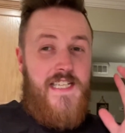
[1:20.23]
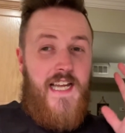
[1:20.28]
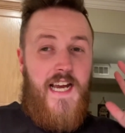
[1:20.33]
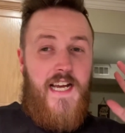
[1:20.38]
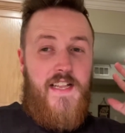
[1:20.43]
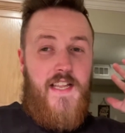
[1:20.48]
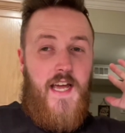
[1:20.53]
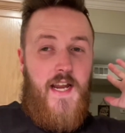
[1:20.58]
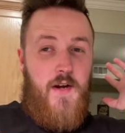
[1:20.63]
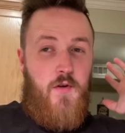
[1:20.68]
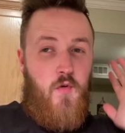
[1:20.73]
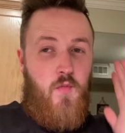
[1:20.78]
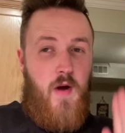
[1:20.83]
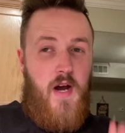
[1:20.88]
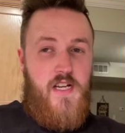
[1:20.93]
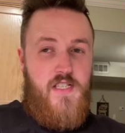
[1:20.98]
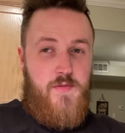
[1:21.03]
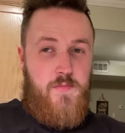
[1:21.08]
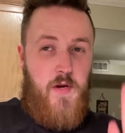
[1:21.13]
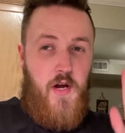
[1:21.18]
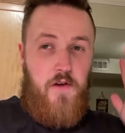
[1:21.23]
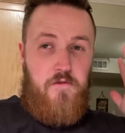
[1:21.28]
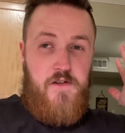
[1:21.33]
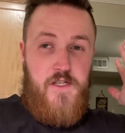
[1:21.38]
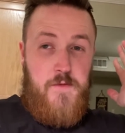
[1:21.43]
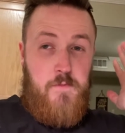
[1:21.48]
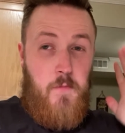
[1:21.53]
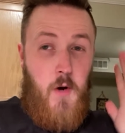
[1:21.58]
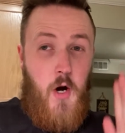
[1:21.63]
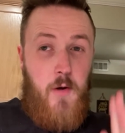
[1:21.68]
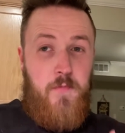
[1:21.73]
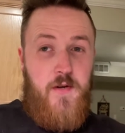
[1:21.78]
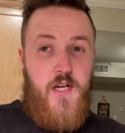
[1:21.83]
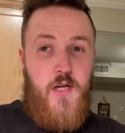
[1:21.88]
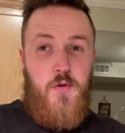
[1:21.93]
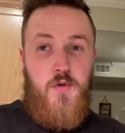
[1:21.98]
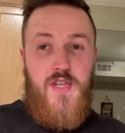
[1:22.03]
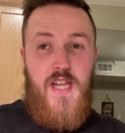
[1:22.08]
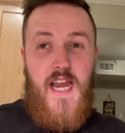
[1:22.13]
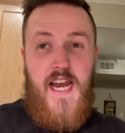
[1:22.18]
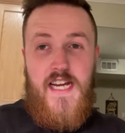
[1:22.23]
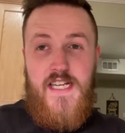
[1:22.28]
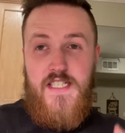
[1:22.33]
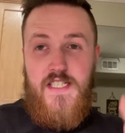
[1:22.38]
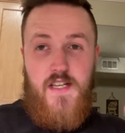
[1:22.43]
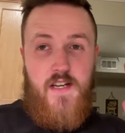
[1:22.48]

thing that it reminds me of is barbecue Lay's.